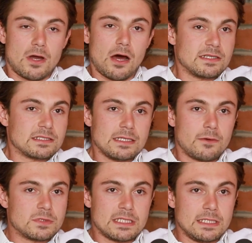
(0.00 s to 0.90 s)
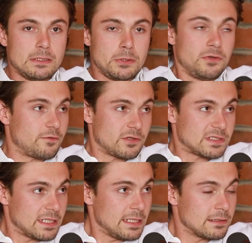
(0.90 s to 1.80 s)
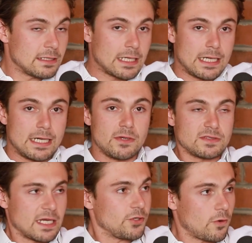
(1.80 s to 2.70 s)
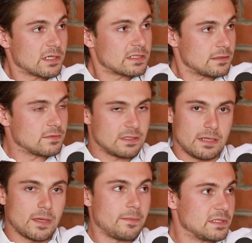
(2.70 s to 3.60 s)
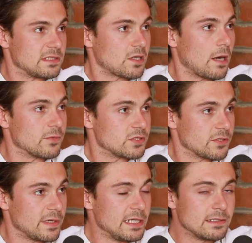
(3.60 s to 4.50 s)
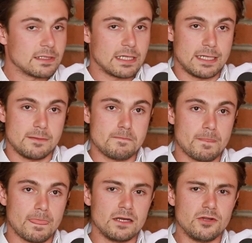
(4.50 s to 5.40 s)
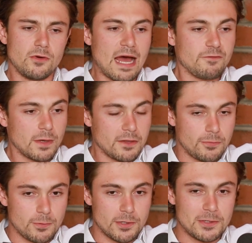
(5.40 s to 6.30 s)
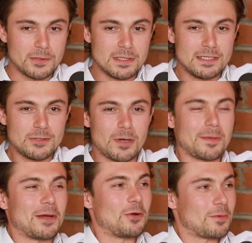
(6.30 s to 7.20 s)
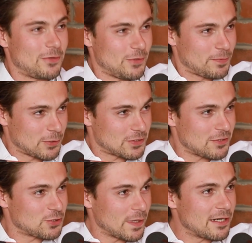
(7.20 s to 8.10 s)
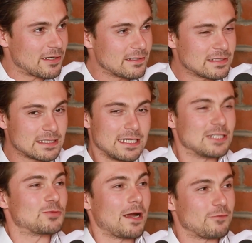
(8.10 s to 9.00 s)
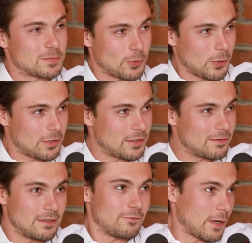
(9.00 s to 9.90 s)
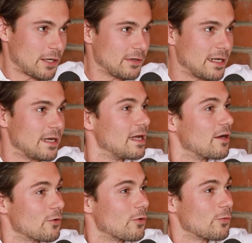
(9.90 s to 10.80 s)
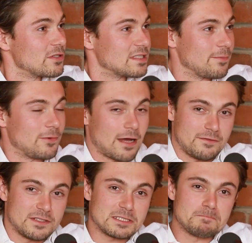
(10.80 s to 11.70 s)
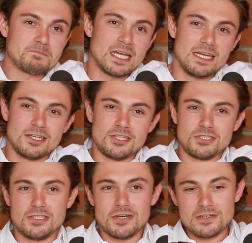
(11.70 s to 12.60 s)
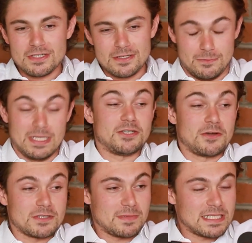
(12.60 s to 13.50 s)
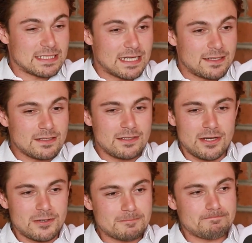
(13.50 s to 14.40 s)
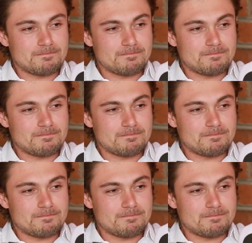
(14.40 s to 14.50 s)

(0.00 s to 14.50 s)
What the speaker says: Honestly, I was in university. Mm-hmm. I was at York's getting my business commerce degree. Mm-hmm. And, you know, halfway through, one of my old personal trainers, his wife was a broker of record at her own real estate office. He turned to me and said, you know,